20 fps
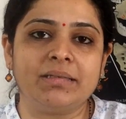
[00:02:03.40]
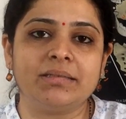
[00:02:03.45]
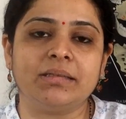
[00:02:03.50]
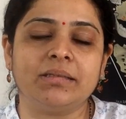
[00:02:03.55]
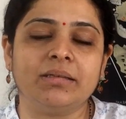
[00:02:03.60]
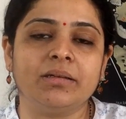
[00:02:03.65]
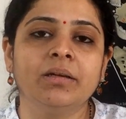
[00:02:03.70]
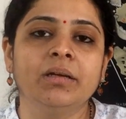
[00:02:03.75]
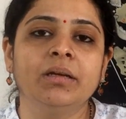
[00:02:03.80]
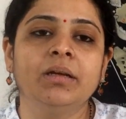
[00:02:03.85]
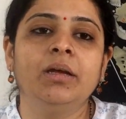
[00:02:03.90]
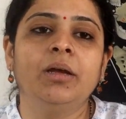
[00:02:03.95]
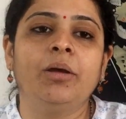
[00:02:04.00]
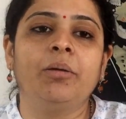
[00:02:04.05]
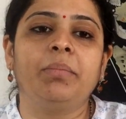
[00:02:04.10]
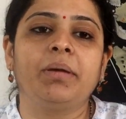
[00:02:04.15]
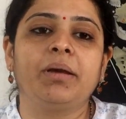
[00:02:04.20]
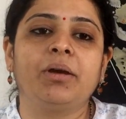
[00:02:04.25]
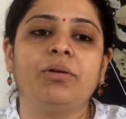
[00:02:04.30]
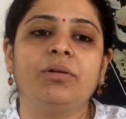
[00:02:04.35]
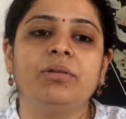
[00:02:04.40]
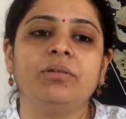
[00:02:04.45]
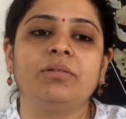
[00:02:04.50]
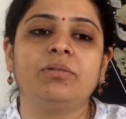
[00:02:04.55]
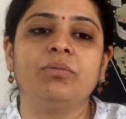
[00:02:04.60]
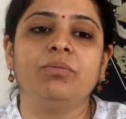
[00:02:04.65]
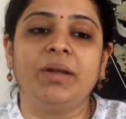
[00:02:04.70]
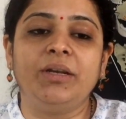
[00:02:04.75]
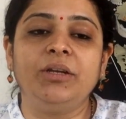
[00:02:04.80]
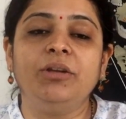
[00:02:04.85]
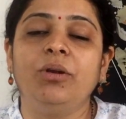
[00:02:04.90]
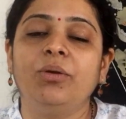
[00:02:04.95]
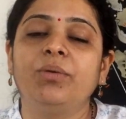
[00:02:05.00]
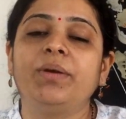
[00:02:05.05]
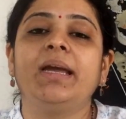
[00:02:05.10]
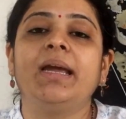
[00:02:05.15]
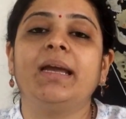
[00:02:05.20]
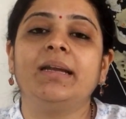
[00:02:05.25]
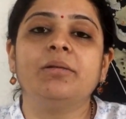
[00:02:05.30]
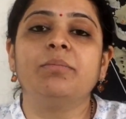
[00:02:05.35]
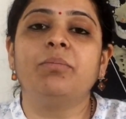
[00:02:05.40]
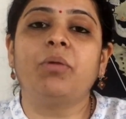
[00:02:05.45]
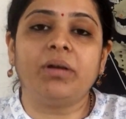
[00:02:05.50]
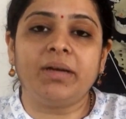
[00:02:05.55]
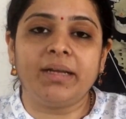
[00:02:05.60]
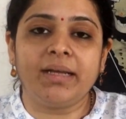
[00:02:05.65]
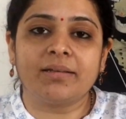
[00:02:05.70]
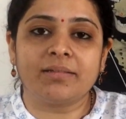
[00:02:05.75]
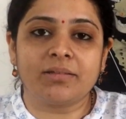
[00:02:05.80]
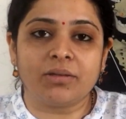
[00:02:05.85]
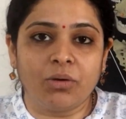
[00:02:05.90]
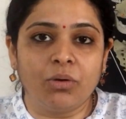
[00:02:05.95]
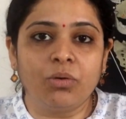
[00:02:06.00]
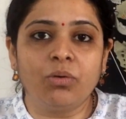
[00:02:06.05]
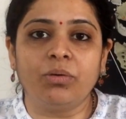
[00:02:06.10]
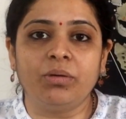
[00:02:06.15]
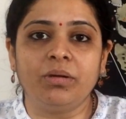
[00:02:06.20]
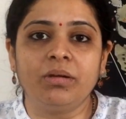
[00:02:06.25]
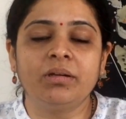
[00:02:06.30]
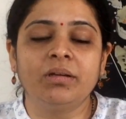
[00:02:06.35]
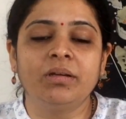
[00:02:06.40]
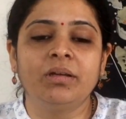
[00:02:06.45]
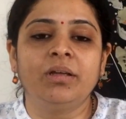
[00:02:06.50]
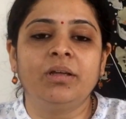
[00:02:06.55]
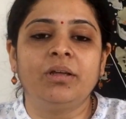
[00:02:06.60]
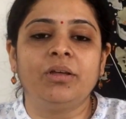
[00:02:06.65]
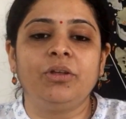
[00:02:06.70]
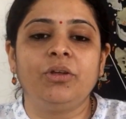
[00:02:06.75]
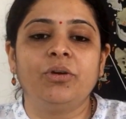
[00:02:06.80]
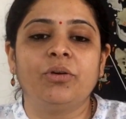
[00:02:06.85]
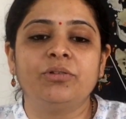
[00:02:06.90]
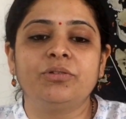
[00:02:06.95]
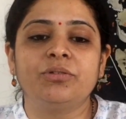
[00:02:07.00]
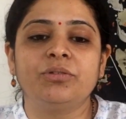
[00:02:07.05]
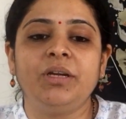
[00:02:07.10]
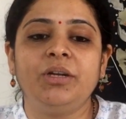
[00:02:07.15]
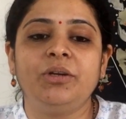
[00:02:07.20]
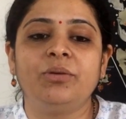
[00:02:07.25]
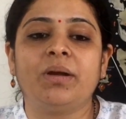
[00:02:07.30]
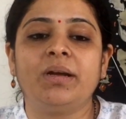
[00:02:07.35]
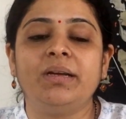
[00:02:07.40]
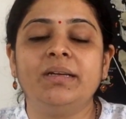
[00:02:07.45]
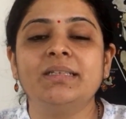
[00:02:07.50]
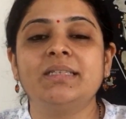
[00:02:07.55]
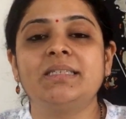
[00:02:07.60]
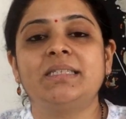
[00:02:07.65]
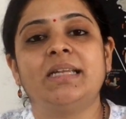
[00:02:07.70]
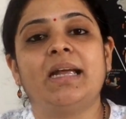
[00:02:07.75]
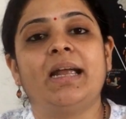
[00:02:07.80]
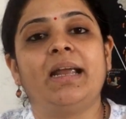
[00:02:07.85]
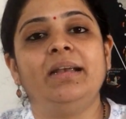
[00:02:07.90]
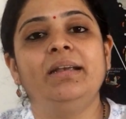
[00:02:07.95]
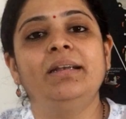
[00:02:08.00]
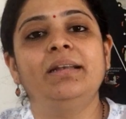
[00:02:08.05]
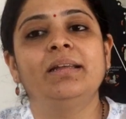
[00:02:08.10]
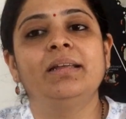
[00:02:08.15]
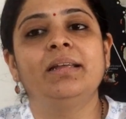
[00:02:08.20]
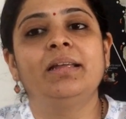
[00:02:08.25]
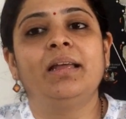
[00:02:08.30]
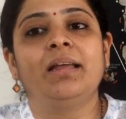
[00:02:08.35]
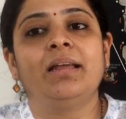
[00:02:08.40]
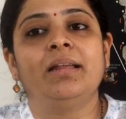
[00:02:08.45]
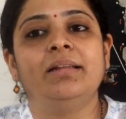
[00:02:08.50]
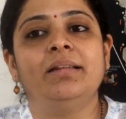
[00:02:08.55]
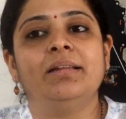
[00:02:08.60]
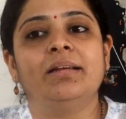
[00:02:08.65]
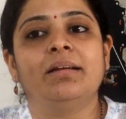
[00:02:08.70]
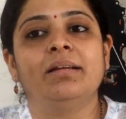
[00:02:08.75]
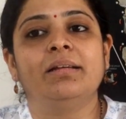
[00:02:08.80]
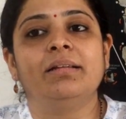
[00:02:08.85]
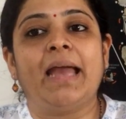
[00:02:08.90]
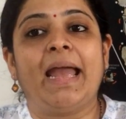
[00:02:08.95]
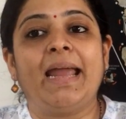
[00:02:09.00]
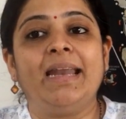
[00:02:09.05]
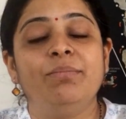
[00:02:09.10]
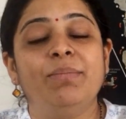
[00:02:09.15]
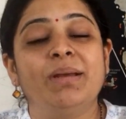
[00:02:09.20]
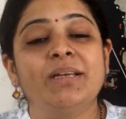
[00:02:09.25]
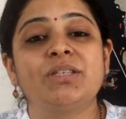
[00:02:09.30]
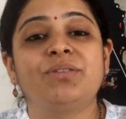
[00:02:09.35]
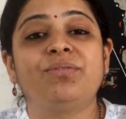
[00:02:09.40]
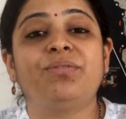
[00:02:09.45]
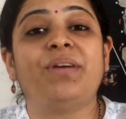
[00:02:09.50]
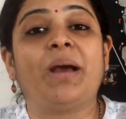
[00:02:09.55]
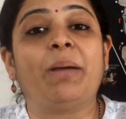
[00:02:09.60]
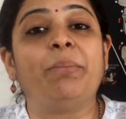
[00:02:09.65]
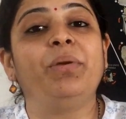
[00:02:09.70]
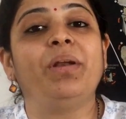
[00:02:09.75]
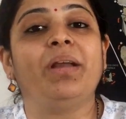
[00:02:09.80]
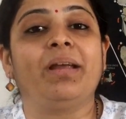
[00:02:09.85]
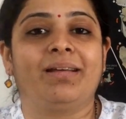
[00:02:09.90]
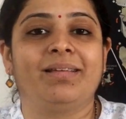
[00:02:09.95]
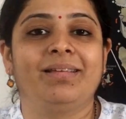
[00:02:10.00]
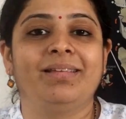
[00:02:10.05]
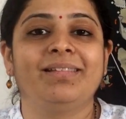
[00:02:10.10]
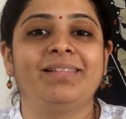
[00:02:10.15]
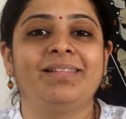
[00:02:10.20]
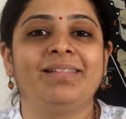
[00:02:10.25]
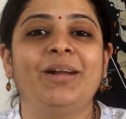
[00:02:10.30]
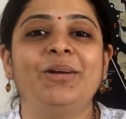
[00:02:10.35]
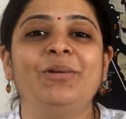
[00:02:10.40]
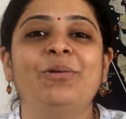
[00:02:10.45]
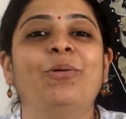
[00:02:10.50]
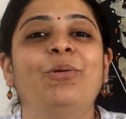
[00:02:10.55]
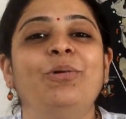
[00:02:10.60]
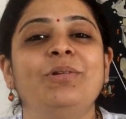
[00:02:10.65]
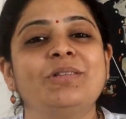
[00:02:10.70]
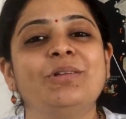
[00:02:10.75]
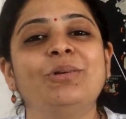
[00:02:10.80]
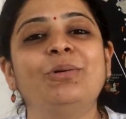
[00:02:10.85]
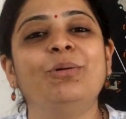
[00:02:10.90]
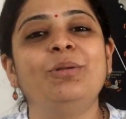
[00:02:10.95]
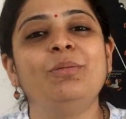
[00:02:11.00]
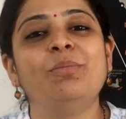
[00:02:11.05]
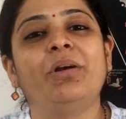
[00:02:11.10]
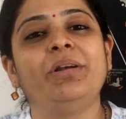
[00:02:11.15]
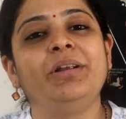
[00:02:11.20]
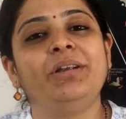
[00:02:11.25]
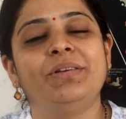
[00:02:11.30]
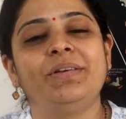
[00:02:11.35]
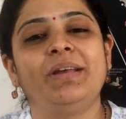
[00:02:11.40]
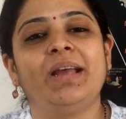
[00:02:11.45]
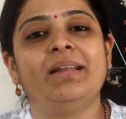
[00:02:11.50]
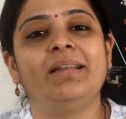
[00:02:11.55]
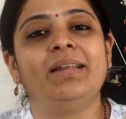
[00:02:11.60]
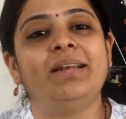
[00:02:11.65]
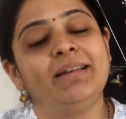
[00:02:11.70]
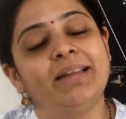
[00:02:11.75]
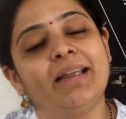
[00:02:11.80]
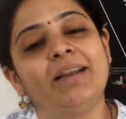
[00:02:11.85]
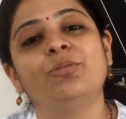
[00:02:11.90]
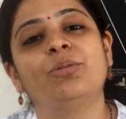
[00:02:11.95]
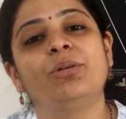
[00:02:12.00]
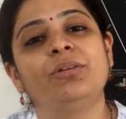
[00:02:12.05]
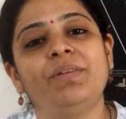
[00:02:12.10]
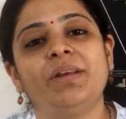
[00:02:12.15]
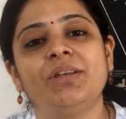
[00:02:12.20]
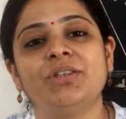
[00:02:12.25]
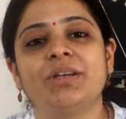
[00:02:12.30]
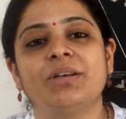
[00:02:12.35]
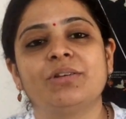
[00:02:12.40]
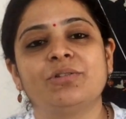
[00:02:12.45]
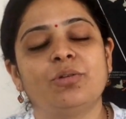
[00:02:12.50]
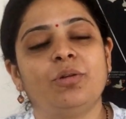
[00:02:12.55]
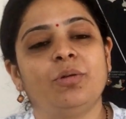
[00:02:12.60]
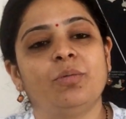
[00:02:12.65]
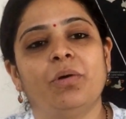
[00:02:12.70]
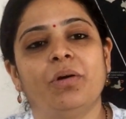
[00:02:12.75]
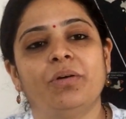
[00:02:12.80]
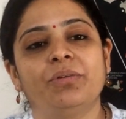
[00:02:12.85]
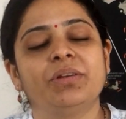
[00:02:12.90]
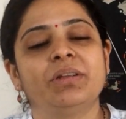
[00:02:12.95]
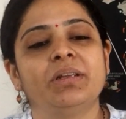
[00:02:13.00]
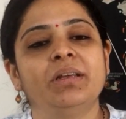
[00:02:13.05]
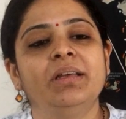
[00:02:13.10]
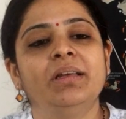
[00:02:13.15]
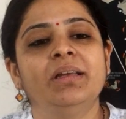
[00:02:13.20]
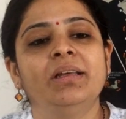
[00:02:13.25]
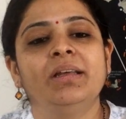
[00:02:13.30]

medicine because when you're looking at the body as a whole, you also need to understand the enmeshed fabric that holds the whole body together and that's what fascia is all about.